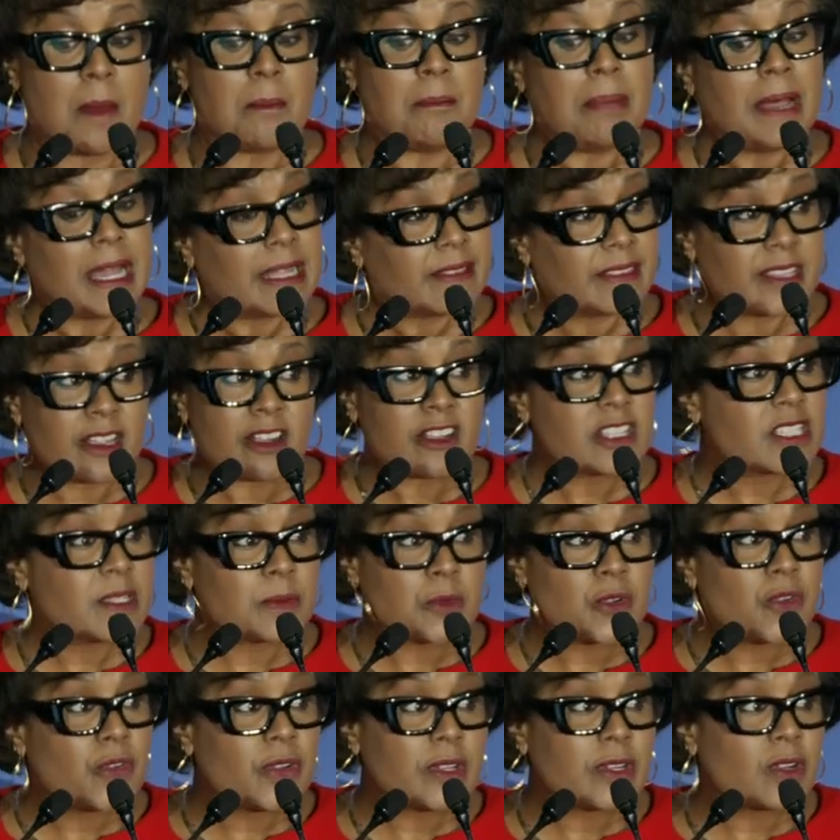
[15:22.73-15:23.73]
But there are
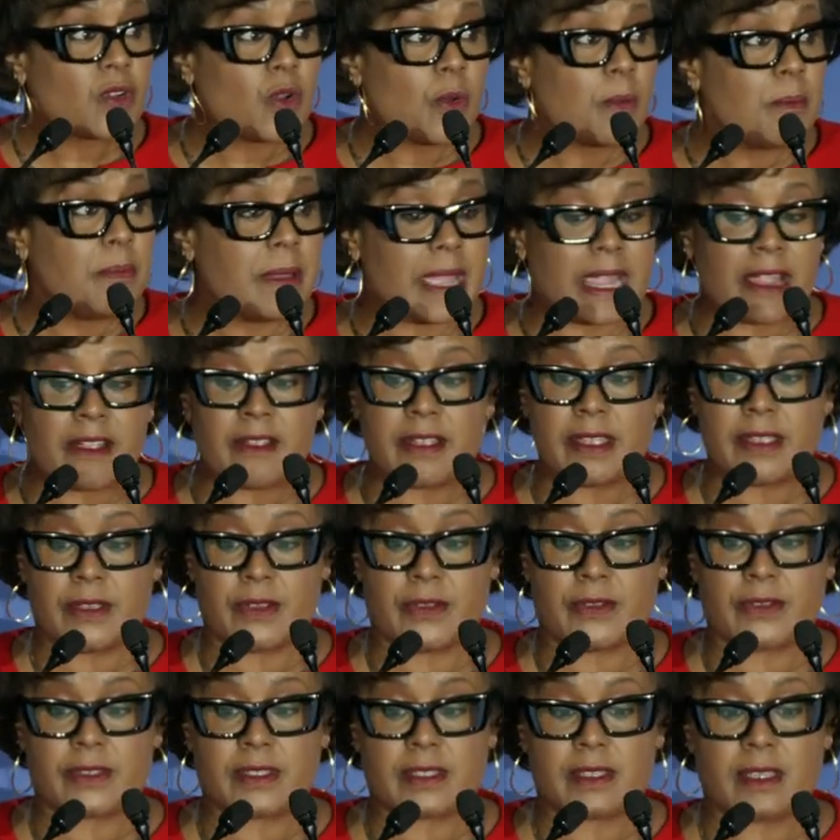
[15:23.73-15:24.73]
some critical
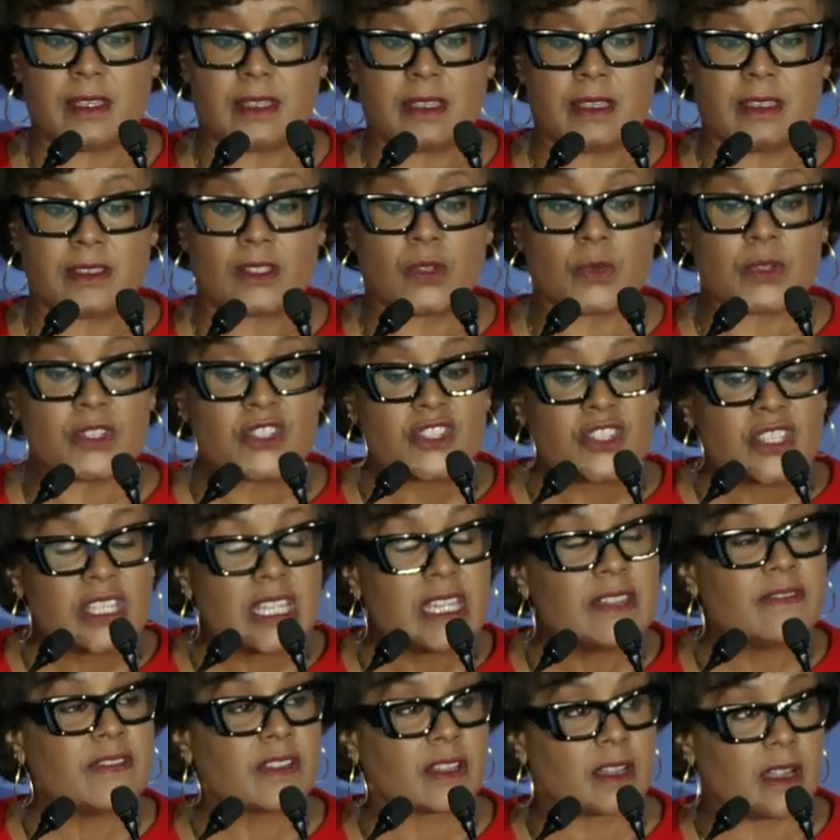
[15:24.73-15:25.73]
barriers to
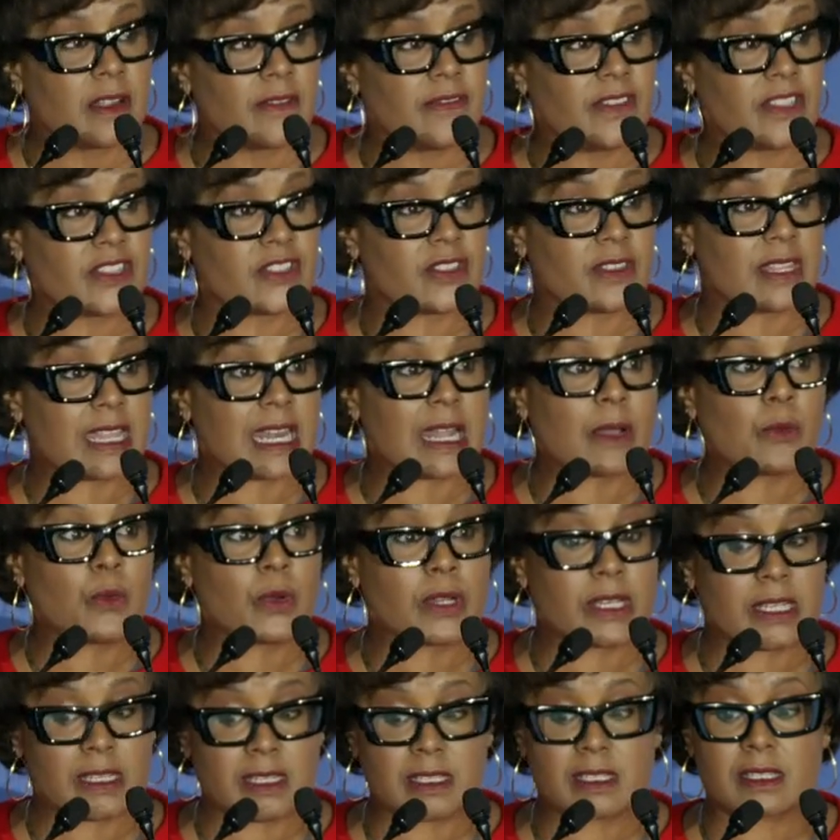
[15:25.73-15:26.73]
achieving our vision that I
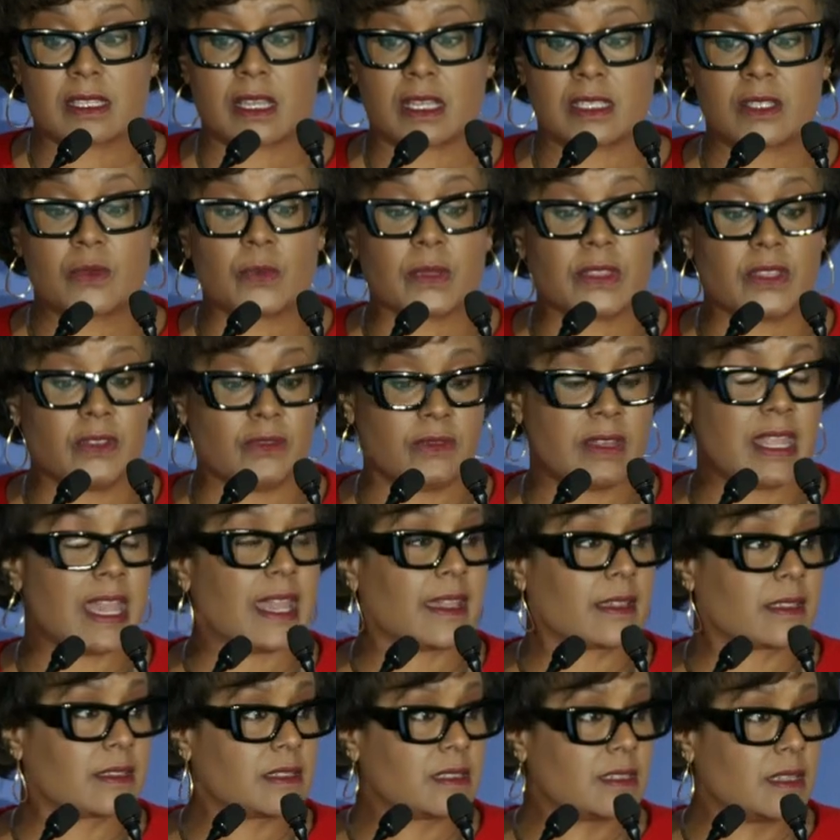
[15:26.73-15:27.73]
want to discuss with you
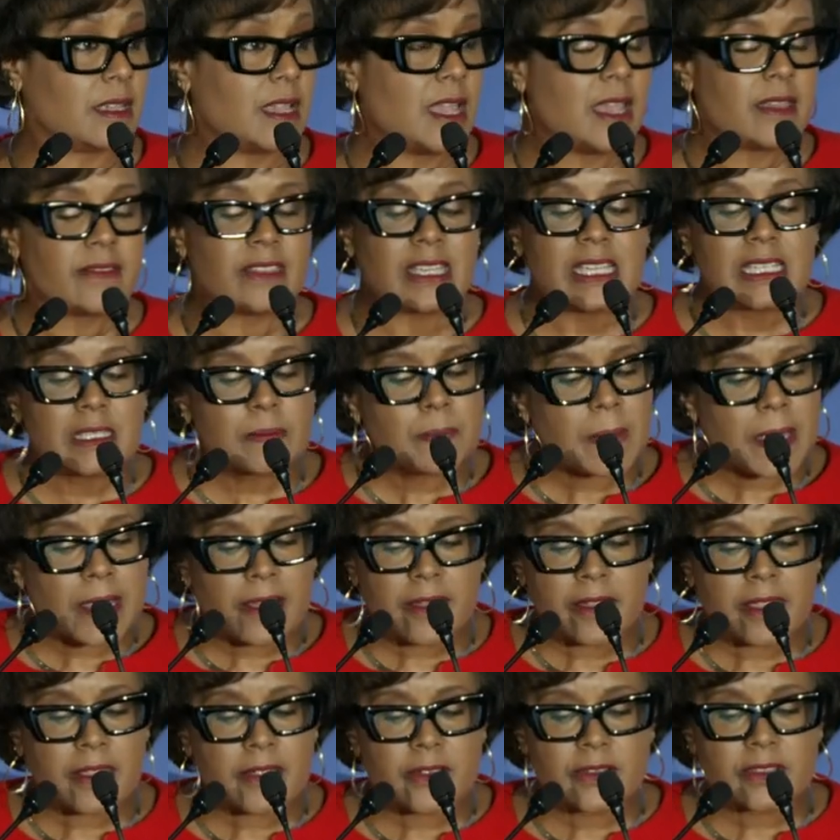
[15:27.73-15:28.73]
next. These
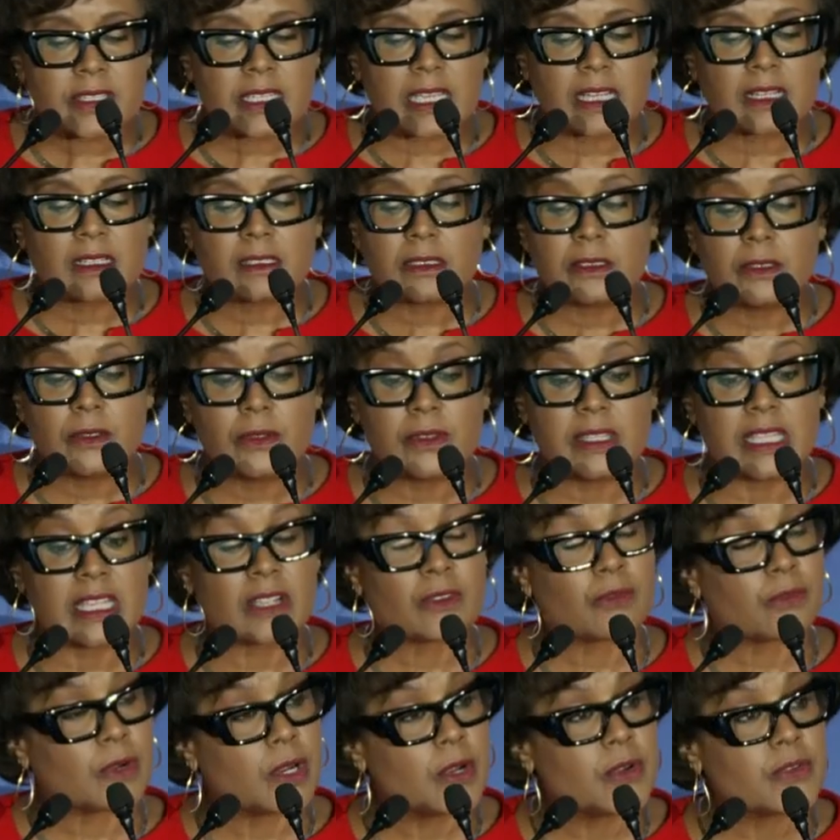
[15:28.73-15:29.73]
barriers include the
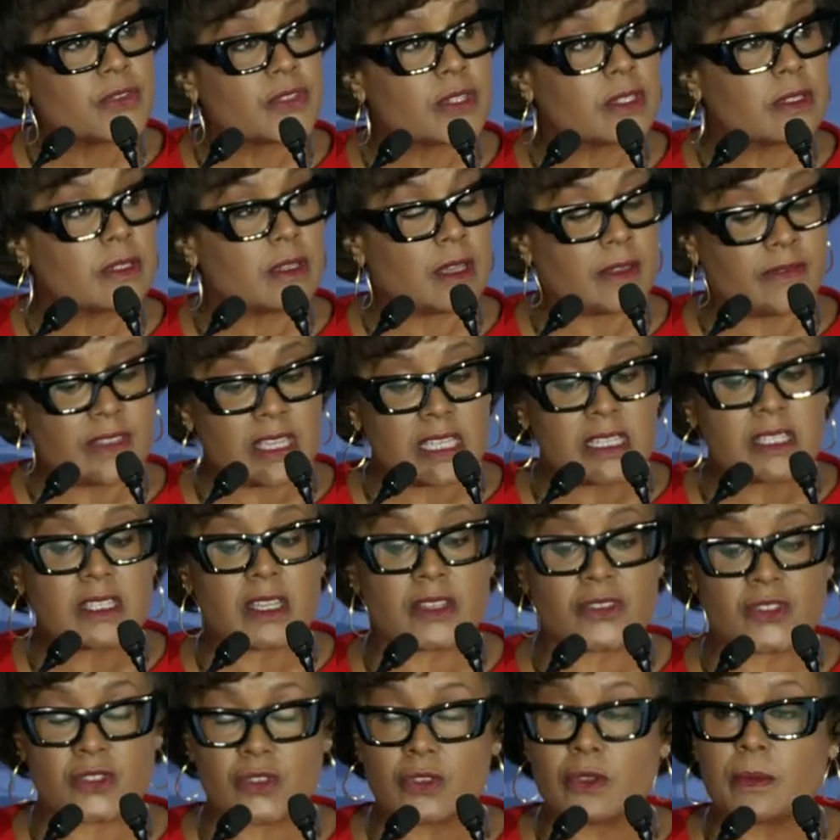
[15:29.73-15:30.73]
erosion of the
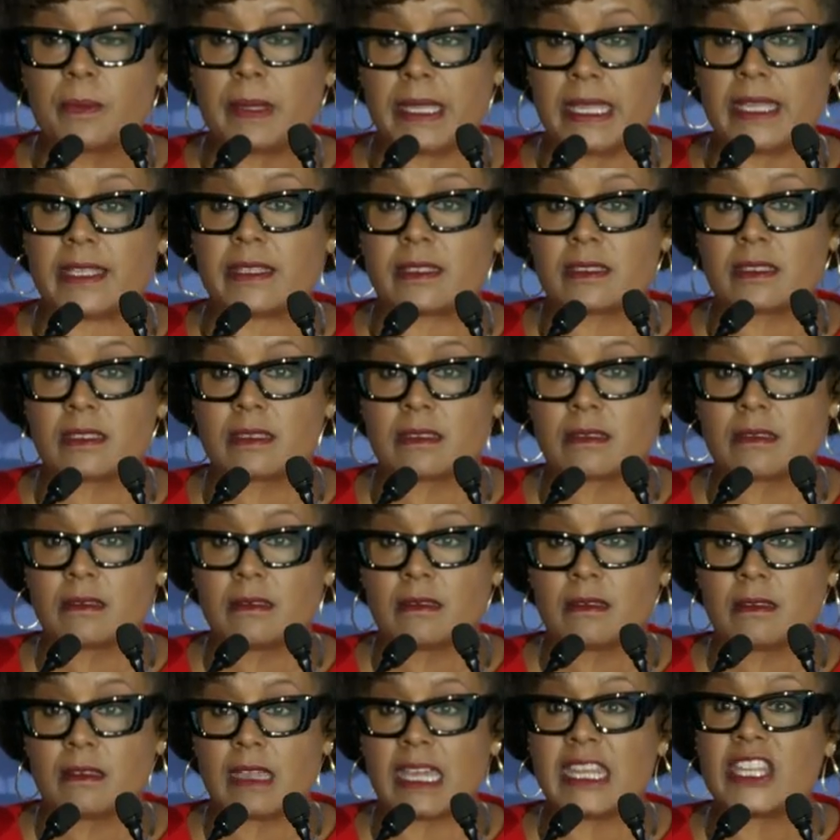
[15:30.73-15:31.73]
industrial base
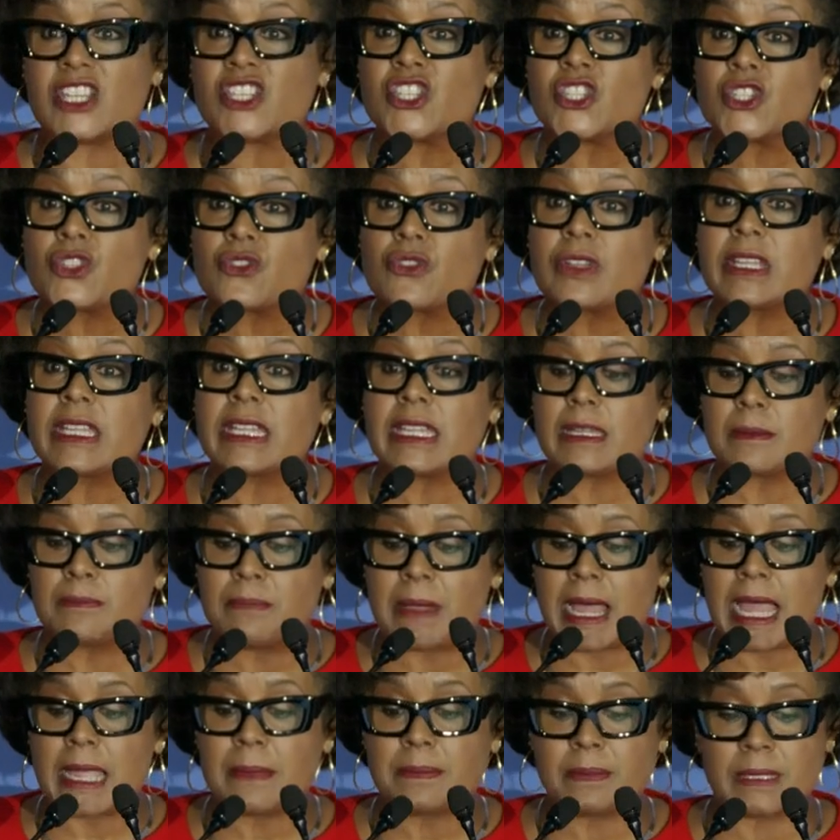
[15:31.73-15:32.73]
and a shrinking
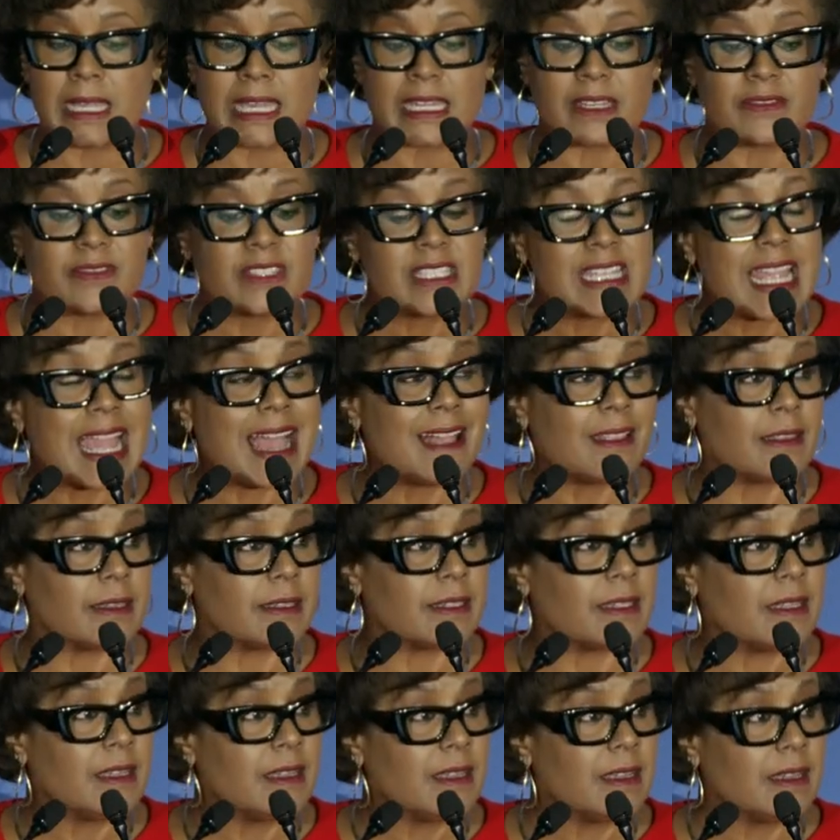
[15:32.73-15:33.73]
pipeline of
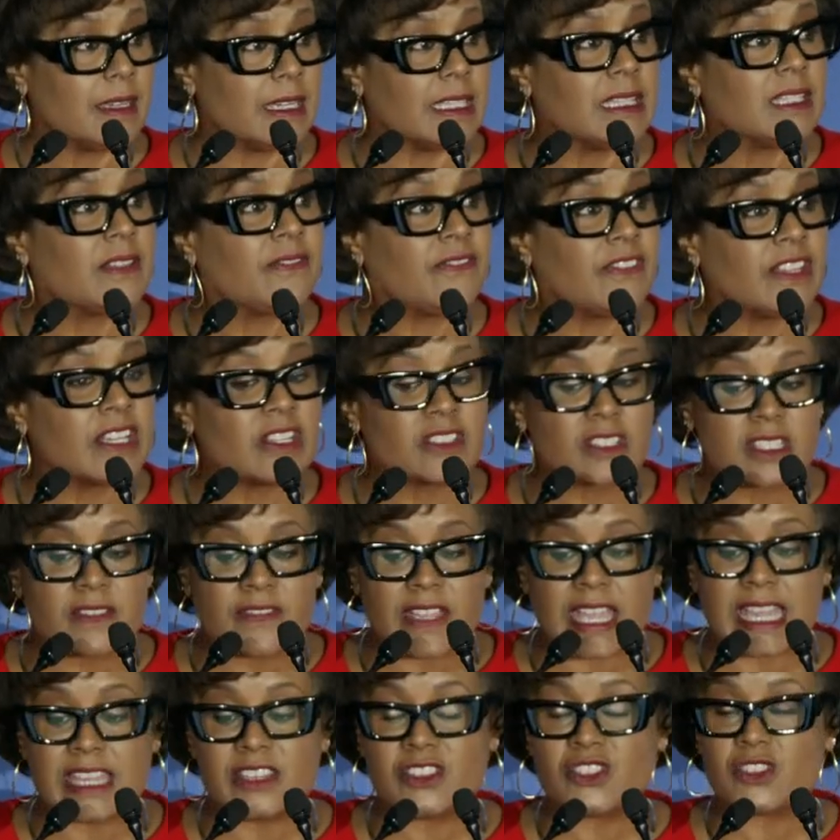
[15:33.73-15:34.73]
talent in the fields
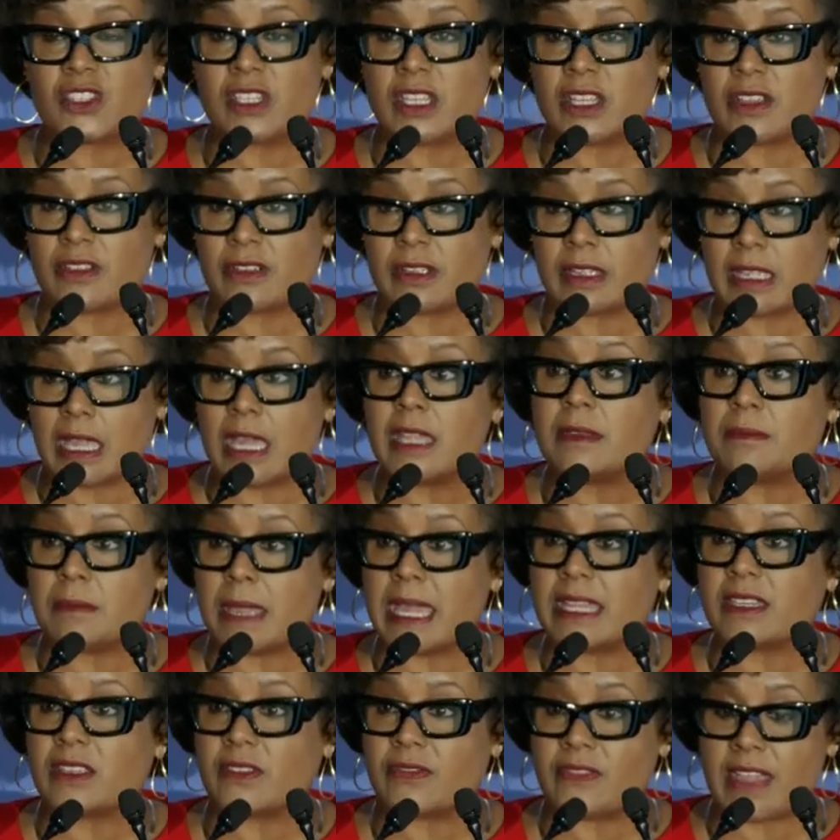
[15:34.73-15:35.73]
of engineering and
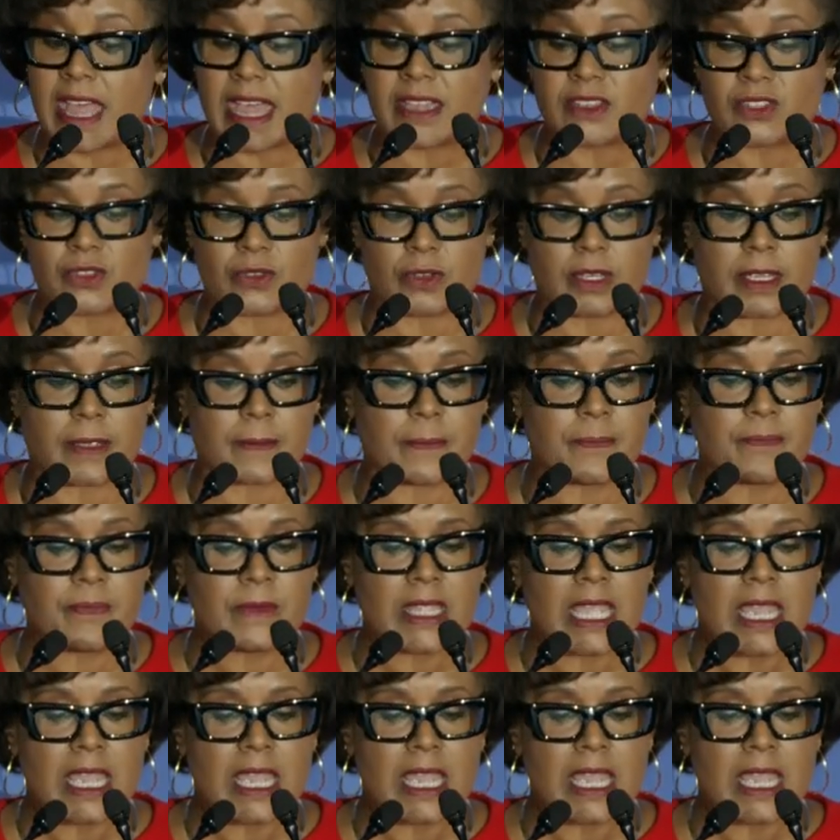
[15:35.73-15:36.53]
manufacturing.